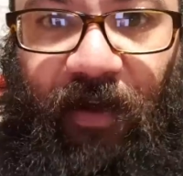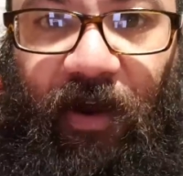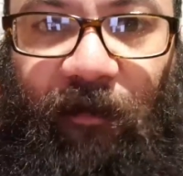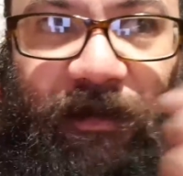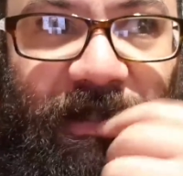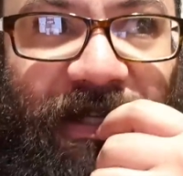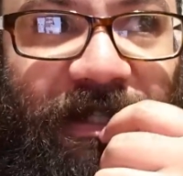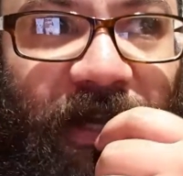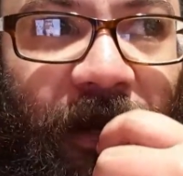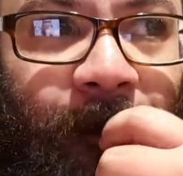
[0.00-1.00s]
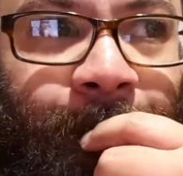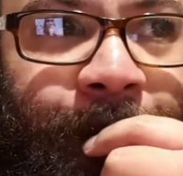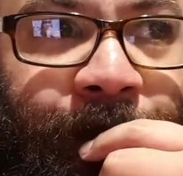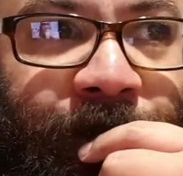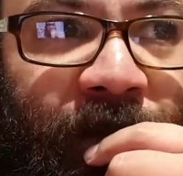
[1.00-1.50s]
kind of firearm is
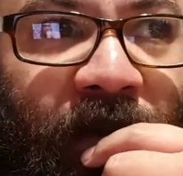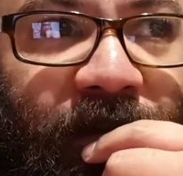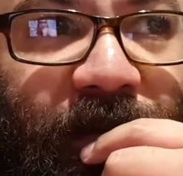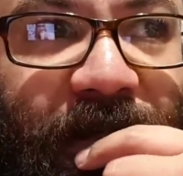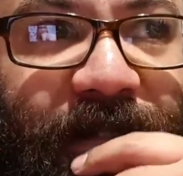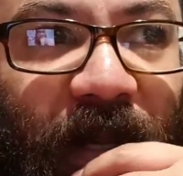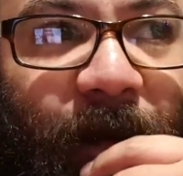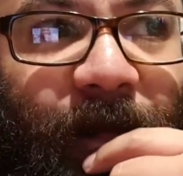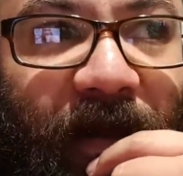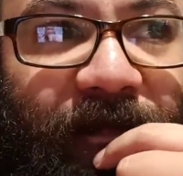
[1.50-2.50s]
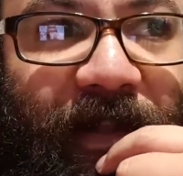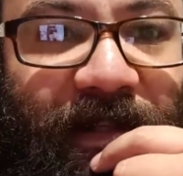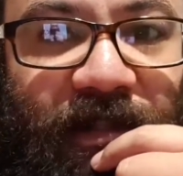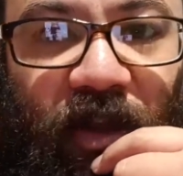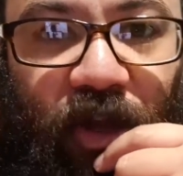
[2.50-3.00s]
concerned, that's going to be a
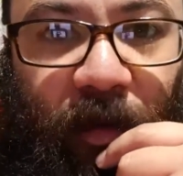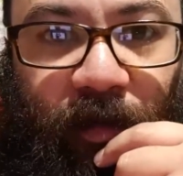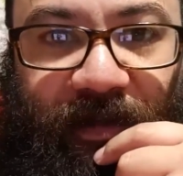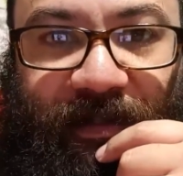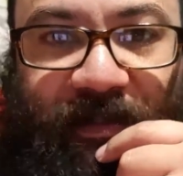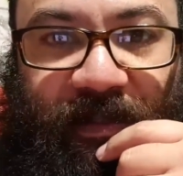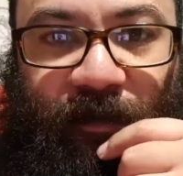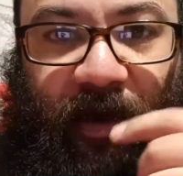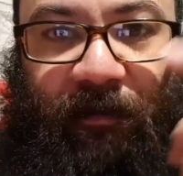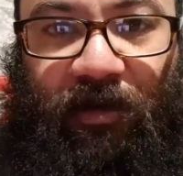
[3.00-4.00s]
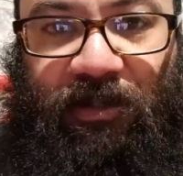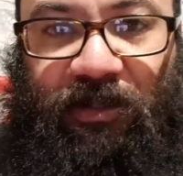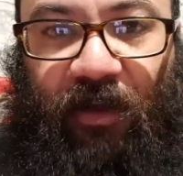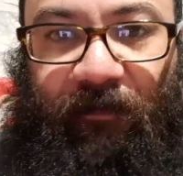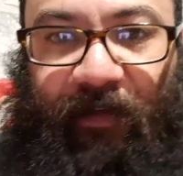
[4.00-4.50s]
fairly slow going process as well.
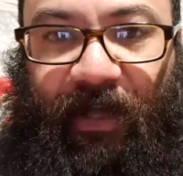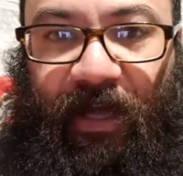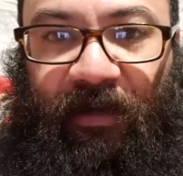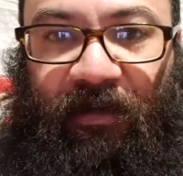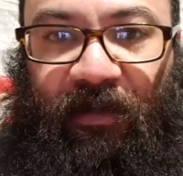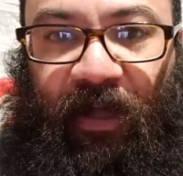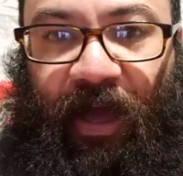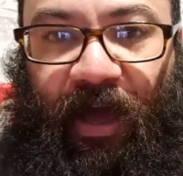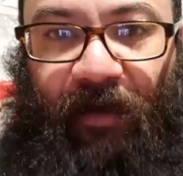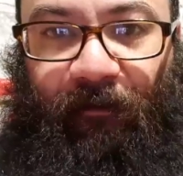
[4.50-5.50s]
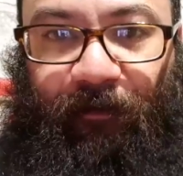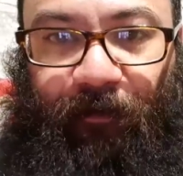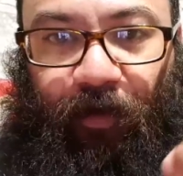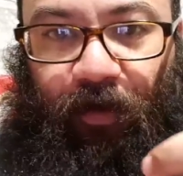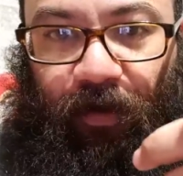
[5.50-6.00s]
Because don't forget,
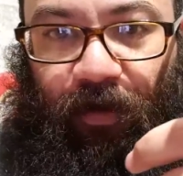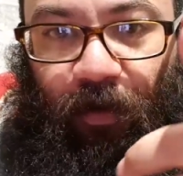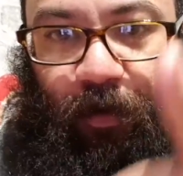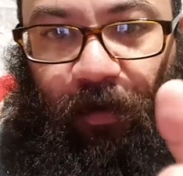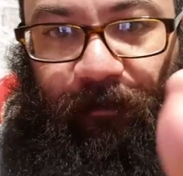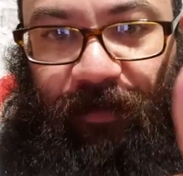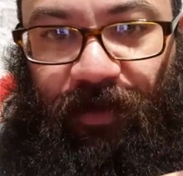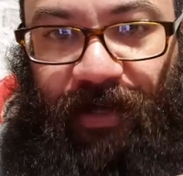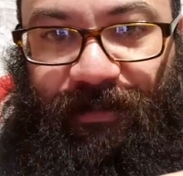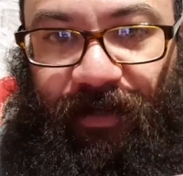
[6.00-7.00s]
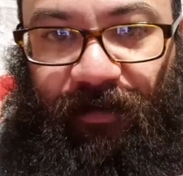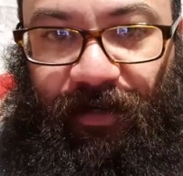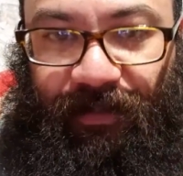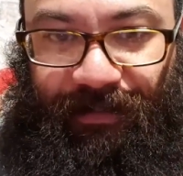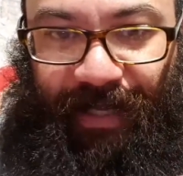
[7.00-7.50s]
for all of you guys
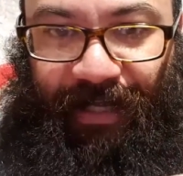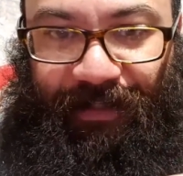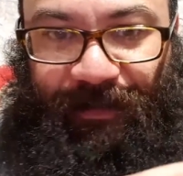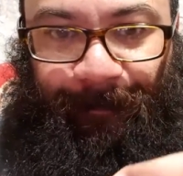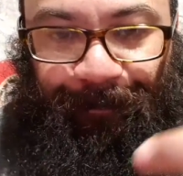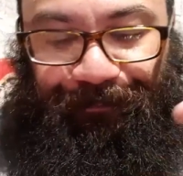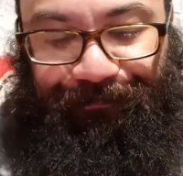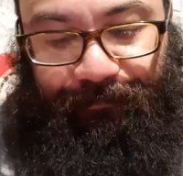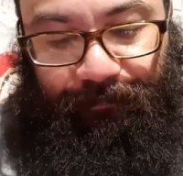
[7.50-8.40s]
that are in the States,